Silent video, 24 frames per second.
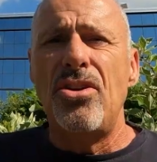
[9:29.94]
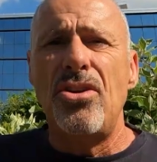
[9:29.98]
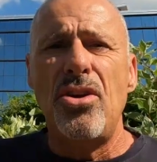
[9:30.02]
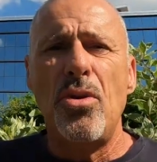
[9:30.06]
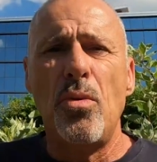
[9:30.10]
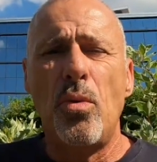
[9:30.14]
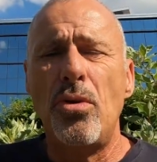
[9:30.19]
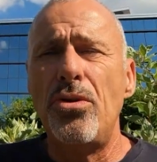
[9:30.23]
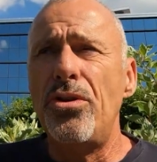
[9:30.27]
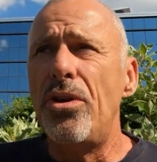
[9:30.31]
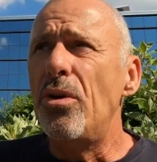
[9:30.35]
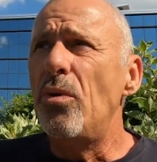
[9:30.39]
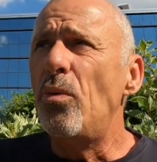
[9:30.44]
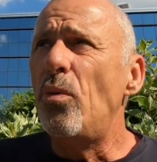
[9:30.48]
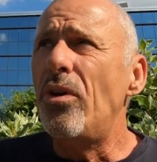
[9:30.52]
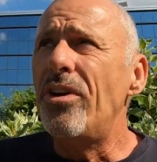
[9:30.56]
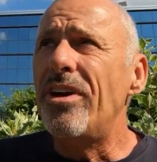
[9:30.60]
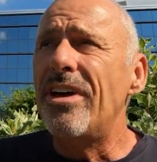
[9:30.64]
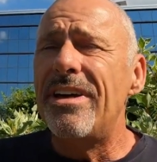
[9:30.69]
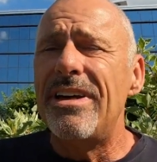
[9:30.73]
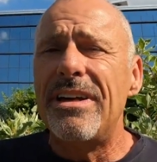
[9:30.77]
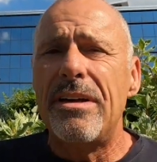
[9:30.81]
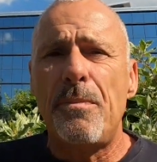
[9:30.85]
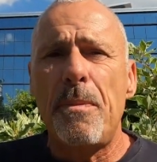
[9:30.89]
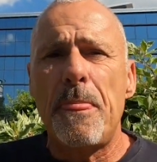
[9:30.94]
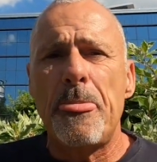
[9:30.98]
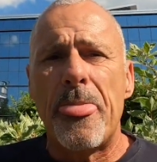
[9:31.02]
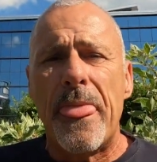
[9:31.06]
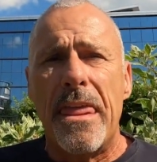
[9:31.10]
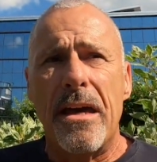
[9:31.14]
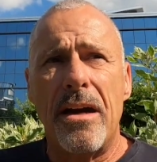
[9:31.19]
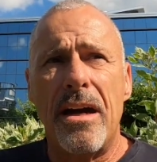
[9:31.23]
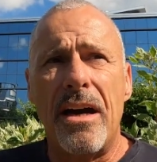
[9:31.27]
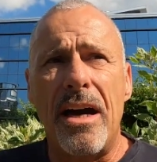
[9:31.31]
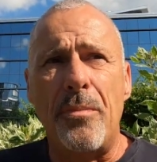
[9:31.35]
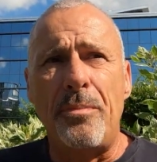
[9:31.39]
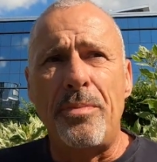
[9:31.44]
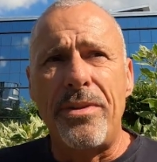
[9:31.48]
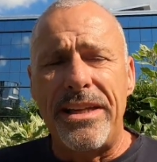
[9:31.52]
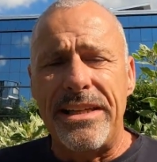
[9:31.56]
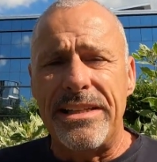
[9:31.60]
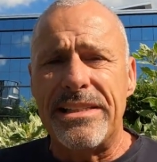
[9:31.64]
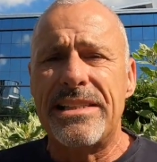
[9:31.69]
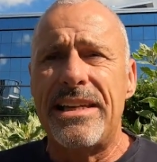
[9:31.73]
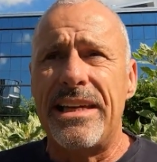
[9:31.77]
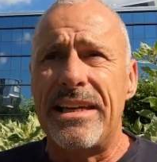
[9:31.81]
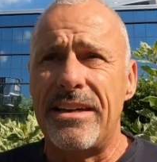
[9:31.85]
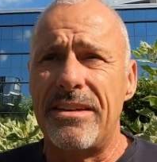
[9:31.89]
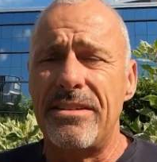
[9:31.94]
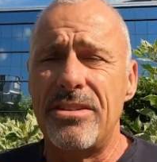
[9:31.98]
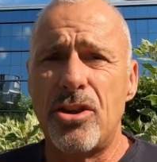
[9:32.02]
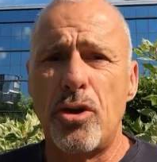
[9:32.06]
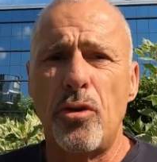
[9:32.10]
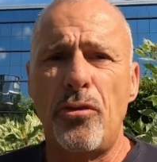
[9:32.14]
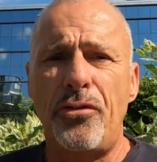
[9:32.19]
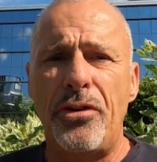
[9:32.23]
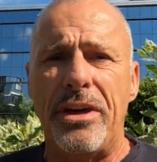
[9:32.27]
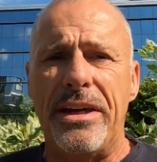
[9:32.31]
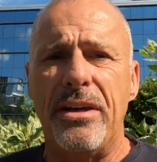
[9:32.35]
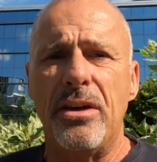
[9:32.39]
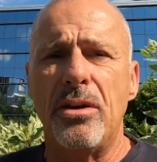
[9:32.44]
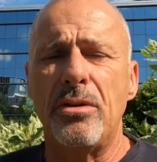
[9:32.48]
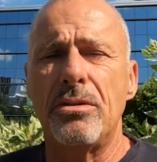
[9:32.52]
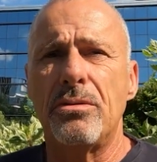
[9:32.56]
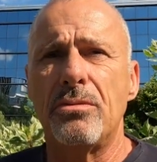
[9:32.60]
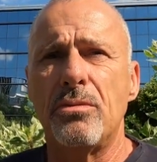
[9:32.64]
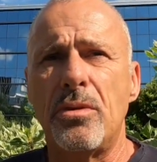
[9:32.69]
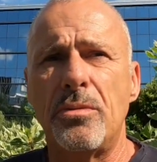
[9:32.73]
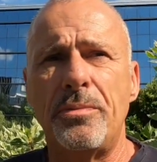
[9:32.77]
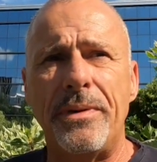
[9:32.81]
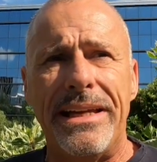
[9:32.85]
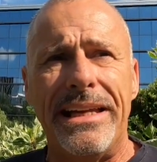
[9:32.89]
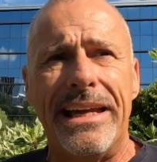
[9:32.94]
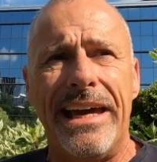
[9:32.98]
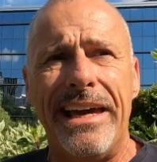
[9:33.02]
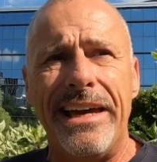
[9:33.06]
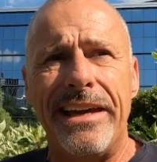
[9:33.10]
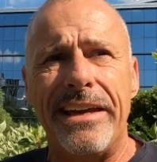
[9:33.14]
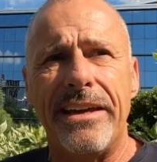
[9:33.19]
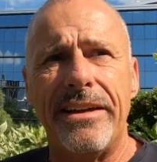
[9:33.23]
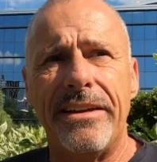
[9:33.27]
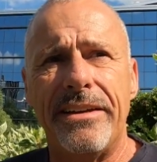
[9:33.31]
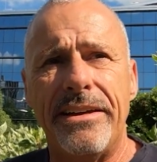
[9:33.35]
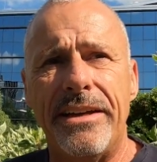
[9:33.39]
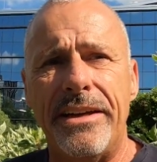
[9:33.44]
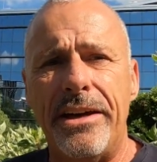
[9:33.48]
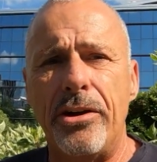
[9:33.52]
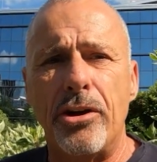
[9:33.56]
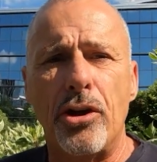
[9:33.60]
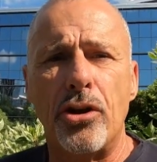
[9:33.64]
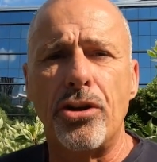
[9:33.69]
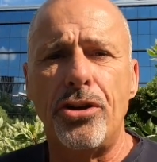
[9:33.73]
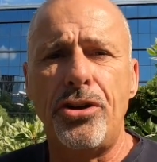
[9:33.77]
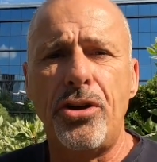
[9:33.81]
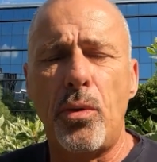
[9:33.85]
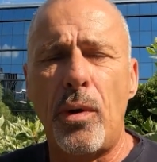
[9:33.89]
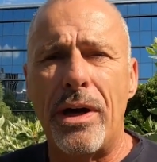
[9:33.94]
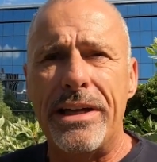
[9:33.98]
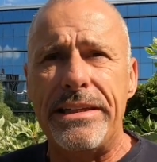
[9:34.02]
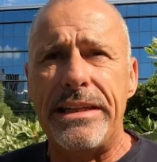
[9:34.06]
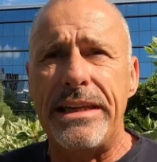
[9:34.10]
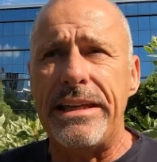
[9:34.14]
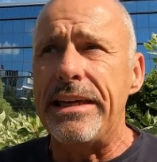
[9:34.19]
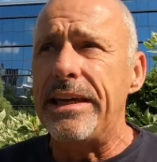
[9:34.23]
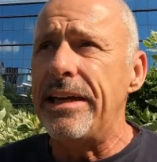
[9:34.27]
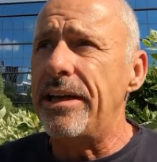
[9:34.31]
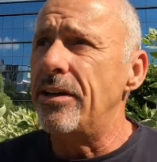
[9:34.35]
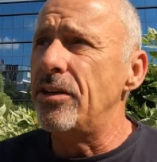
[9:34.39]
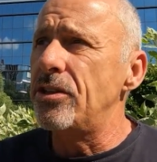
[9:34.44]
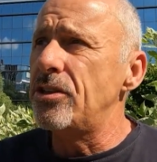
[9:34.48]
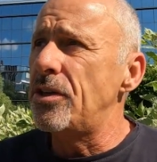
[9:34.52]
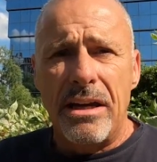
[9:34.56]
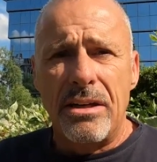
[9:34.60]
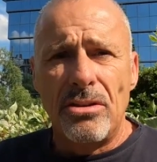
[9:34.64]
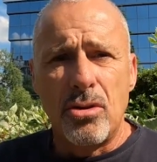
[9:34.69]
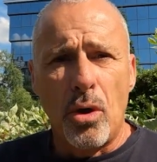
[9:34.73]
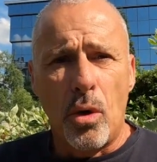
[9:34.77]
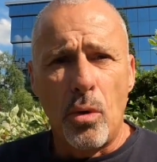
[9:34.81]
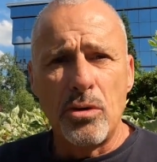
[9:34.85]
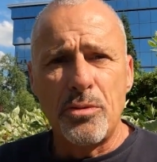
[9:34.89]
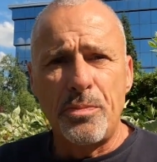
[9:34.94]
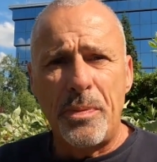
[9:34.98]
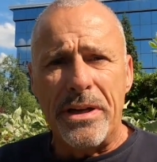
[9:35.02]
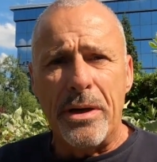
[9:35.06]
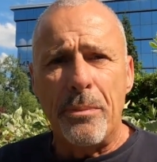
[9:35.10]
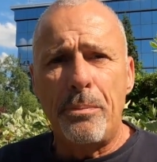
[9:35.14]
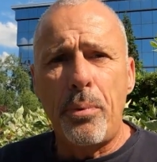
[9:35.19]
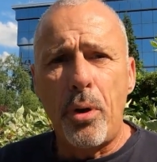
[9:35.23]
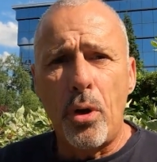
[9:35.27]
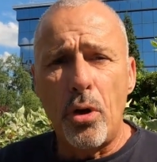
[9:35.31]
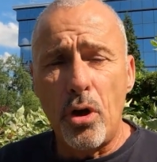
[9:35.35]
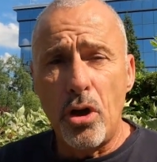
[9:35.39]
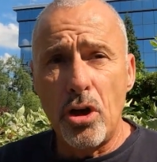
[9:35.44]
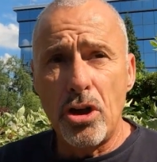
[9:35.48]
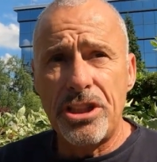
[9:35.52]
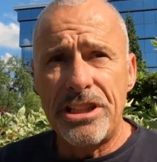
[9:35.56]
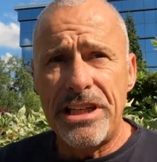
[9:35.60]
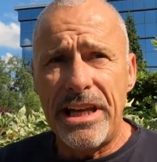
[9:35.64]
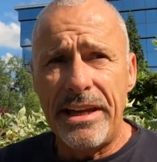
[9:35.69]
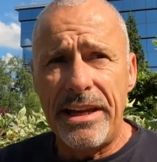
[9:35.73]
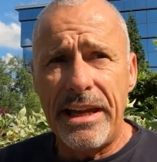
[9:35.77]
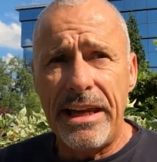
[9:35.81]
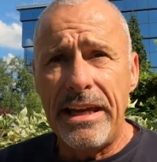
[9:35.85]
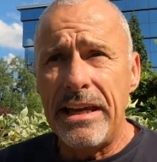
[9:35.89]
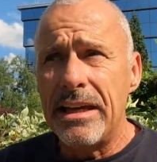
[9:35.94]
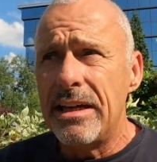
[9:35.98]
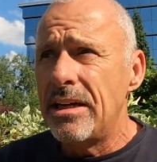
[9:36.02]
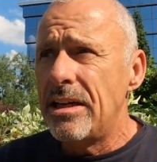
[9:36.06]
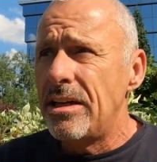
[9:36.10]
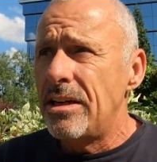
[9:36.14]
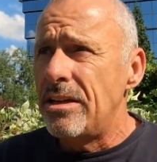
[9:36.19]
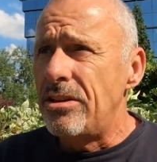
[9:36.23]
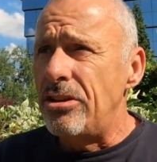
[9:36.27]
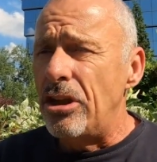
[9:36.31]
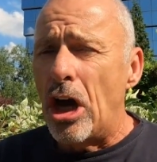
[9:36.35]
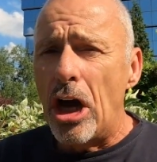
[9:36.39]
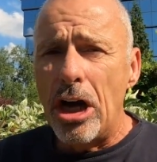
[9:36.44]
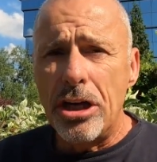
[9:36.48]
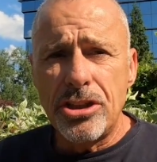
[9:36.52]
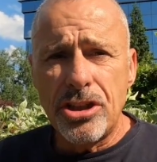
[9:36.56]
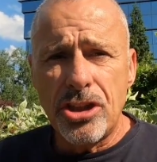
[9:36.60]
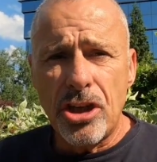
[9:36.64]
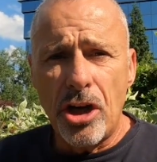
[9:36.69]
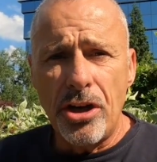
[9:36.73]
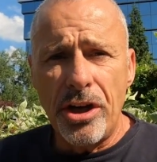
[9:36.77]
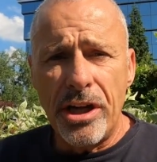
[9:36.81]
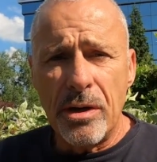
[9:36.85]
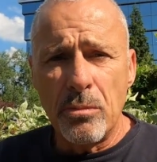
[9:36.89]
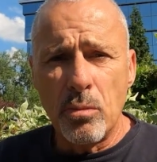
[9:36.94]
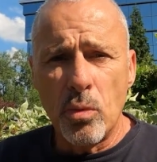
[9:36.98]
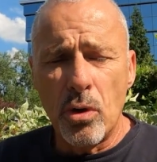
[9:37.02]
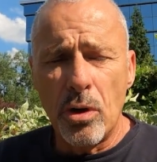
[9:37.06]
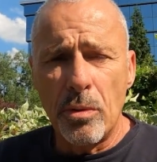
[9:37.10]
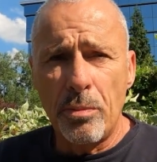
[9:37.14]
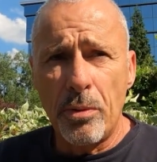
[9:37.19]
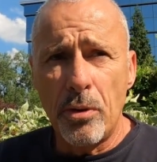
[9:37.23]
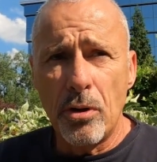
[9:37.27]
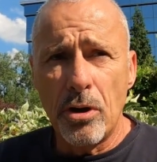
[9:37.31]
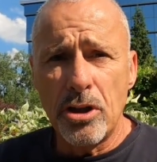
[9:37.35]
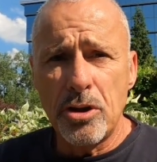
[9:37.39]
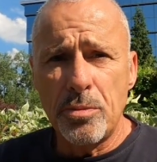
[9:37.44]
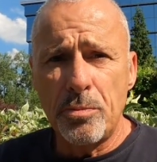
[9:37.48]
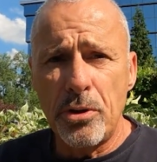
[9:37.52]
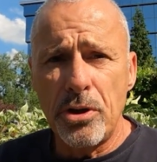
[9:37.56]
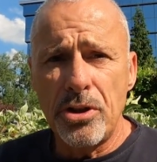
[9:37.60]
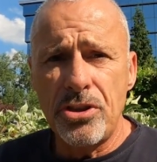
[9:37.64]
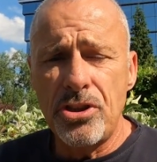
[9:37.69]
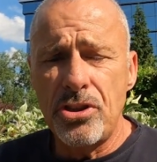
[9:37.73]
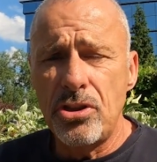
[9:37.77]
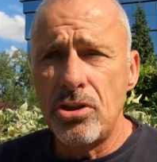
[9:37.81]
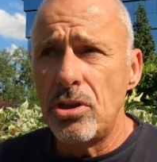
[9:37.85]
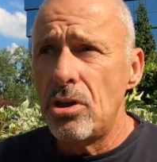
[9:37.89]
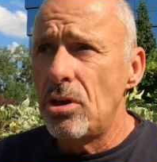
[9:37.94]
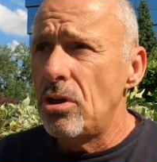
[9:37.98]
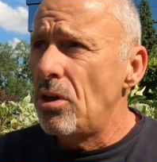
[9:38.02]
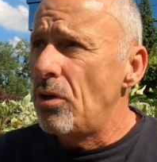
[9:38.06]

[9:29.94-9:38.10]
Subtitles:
You wonder what a place like Sofia will be like in another 20 years. It's always been a poor city, now it's starting to get more prosperous.